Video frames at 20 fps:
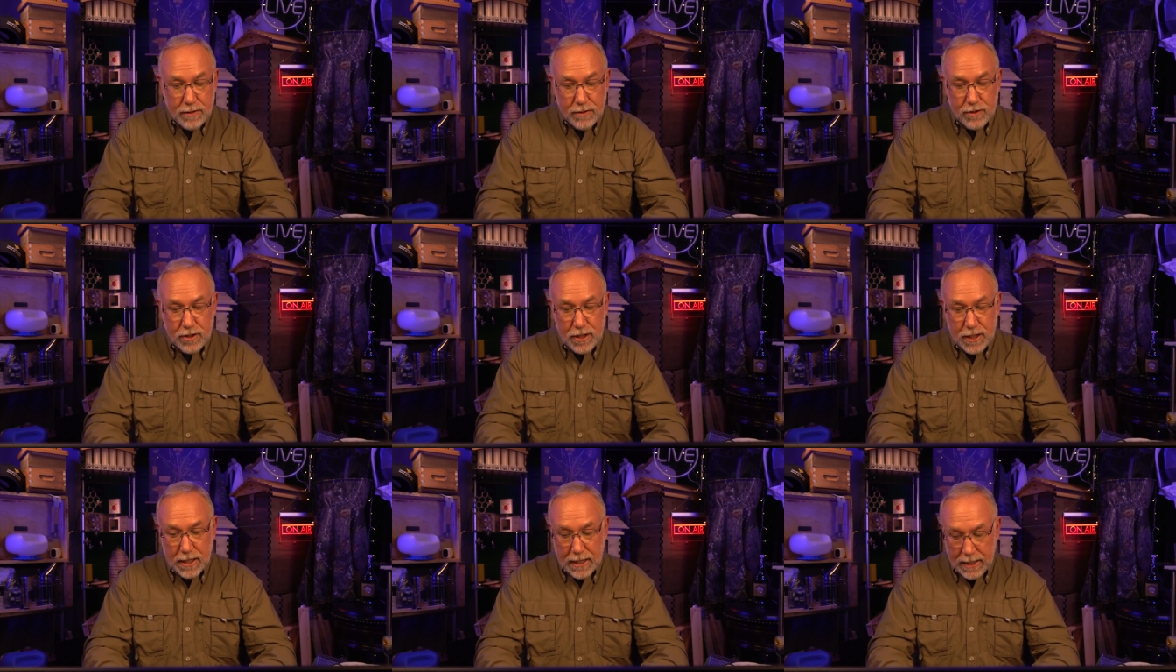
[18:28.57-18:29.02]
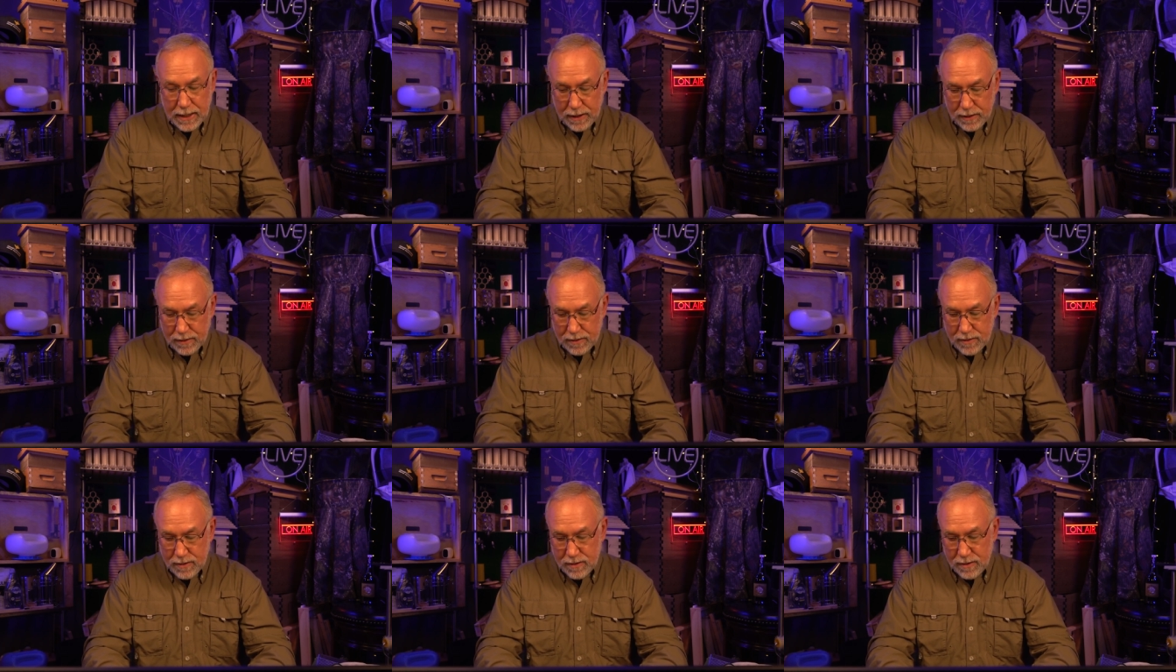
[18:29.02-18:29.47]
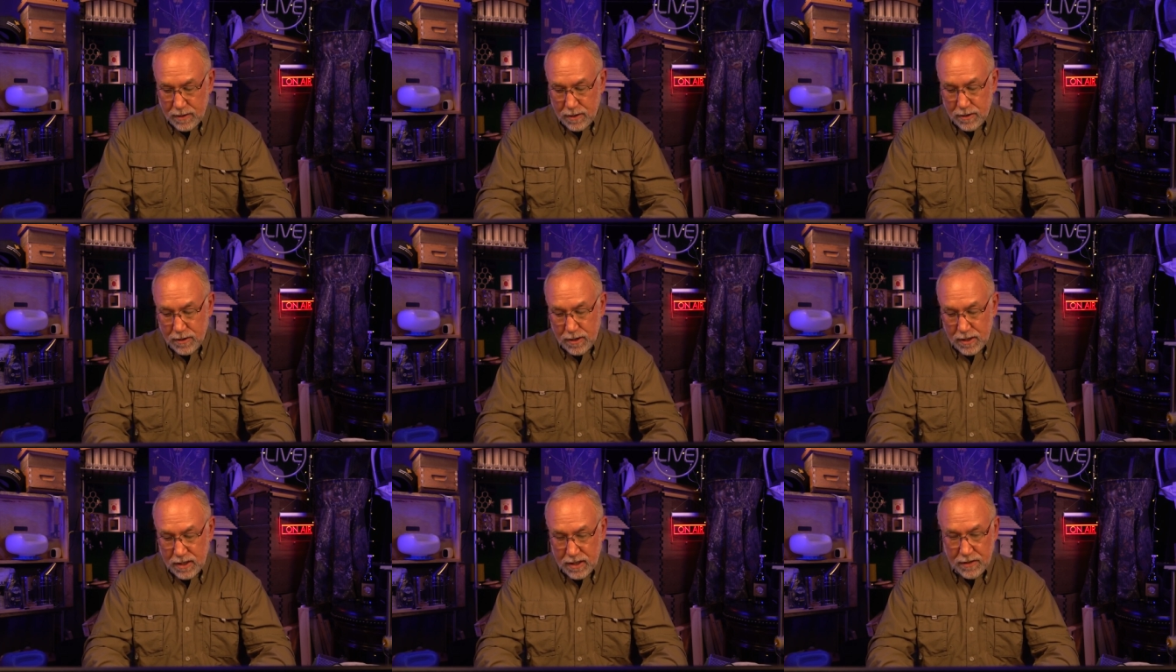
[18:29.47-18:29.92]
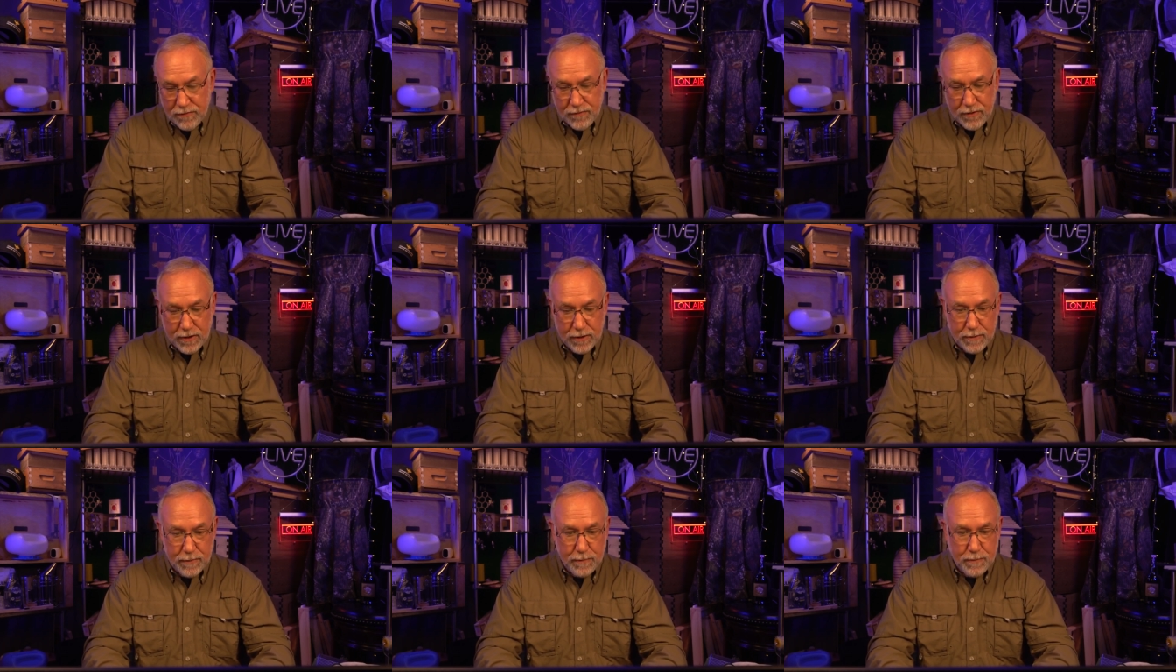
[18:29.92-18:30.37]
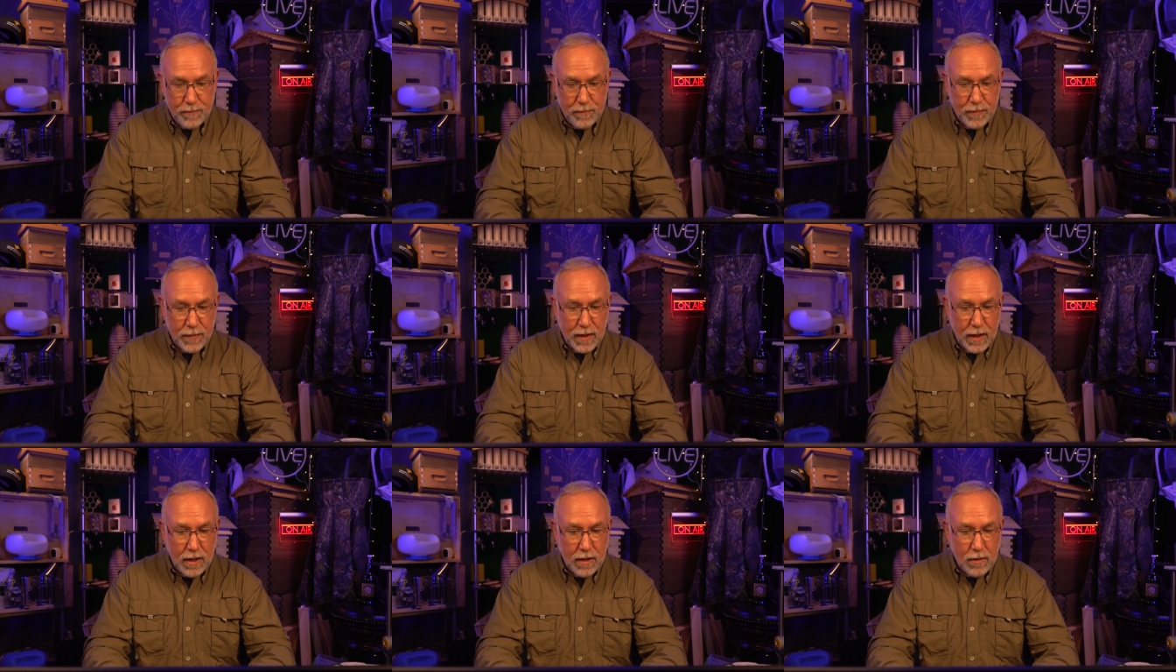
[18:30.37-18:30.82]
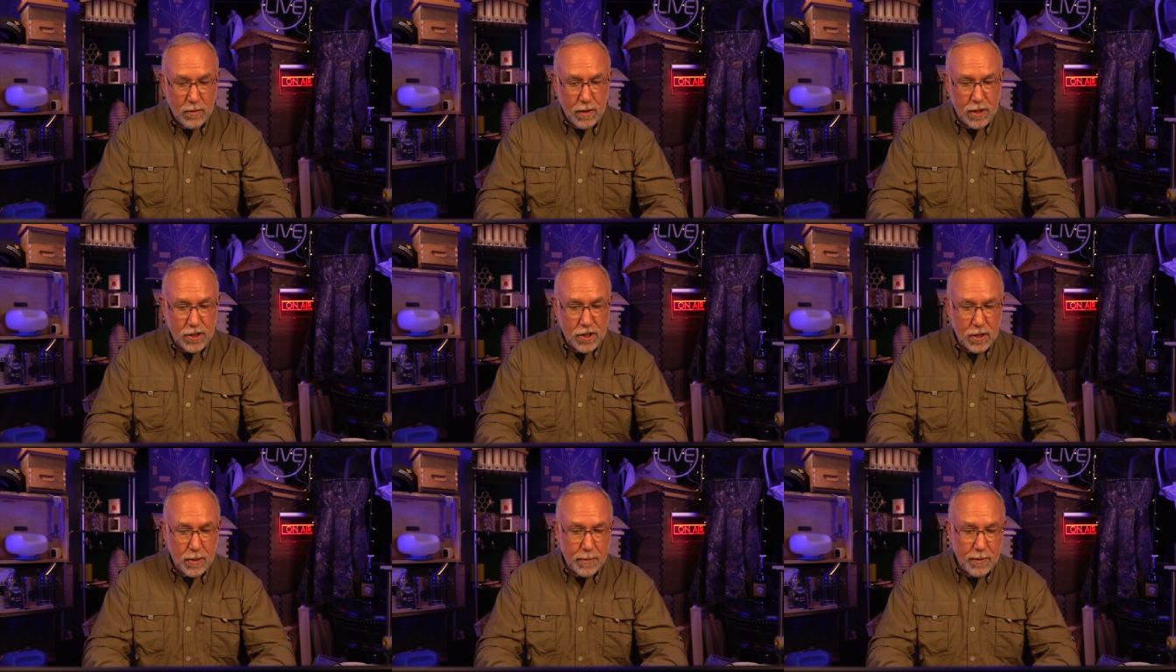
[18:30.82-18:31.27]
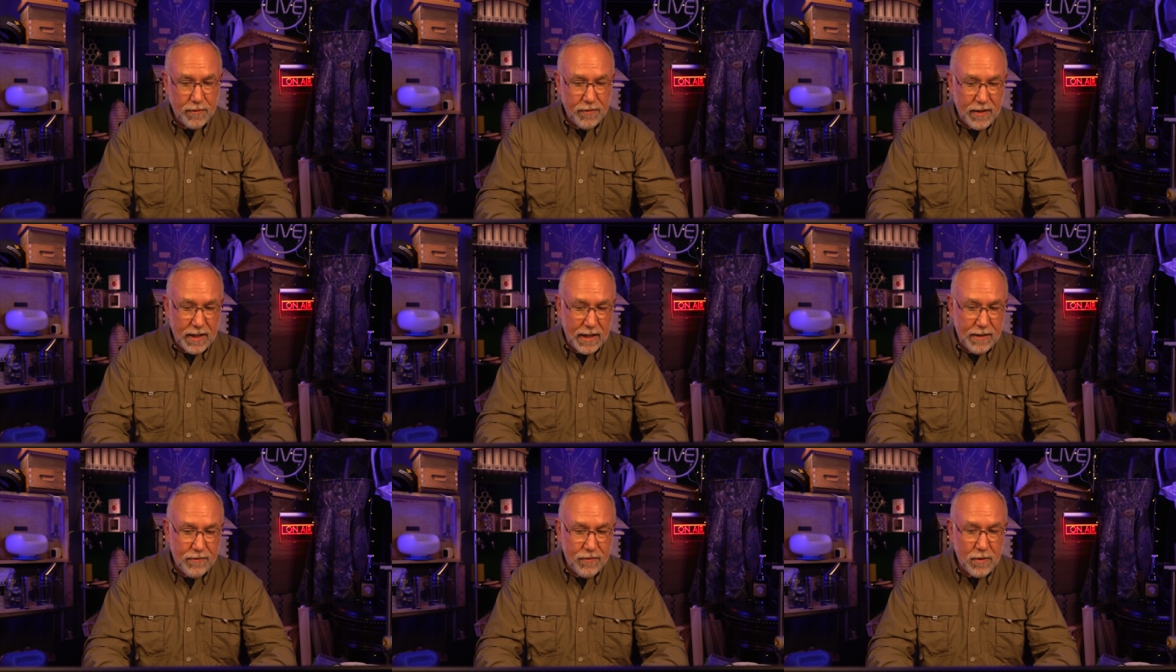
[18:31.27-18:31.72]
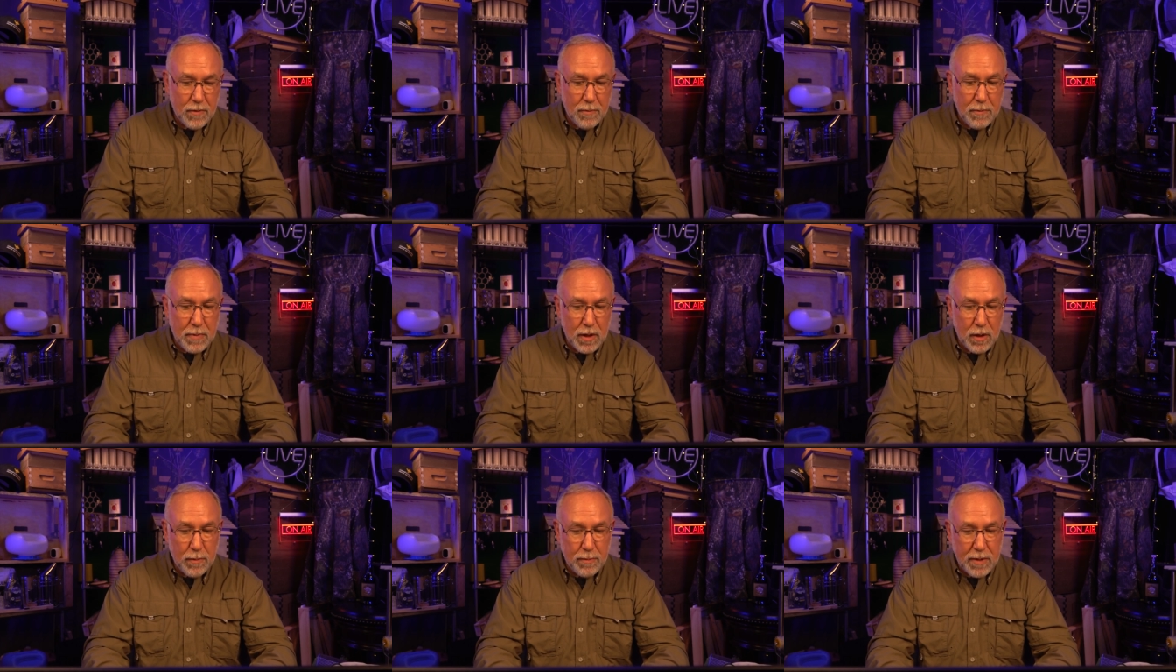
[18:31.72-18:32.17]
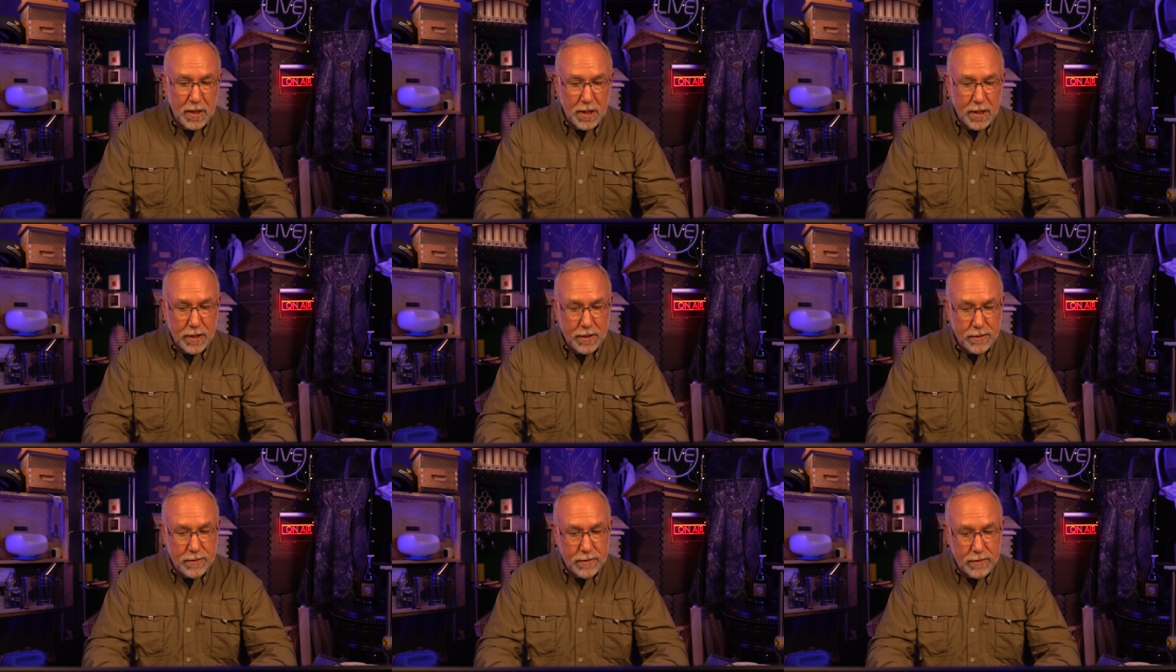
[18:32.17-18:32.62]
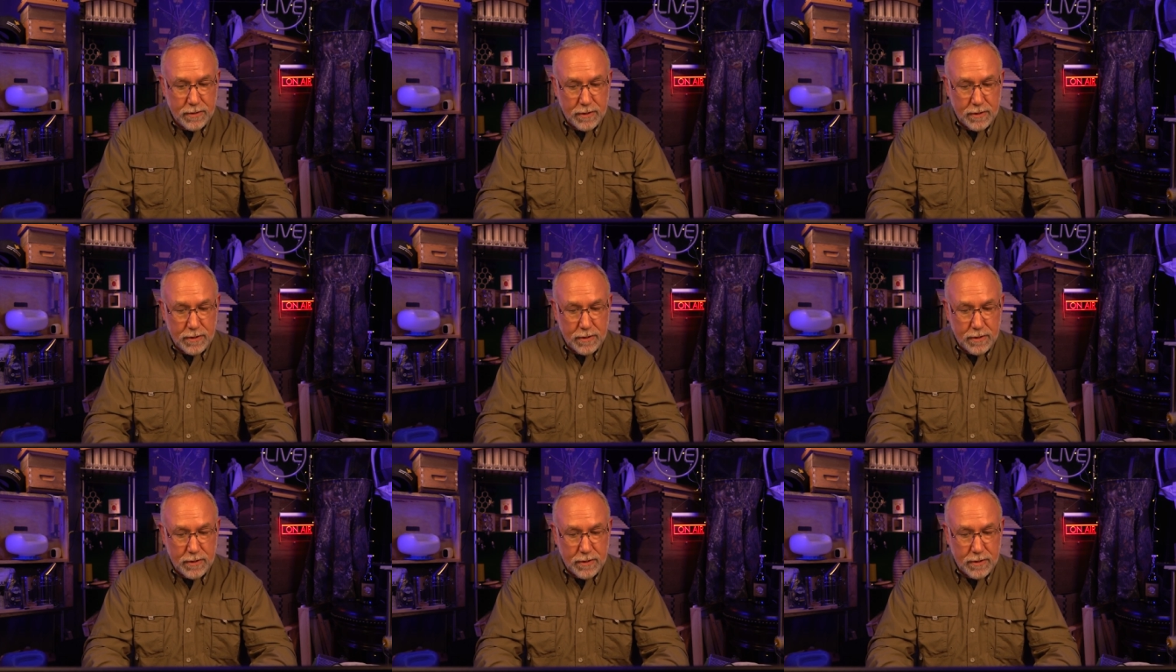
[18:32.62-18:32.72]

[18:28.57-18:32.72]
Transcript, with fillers: genetics are different. Question number five from Bill Bird.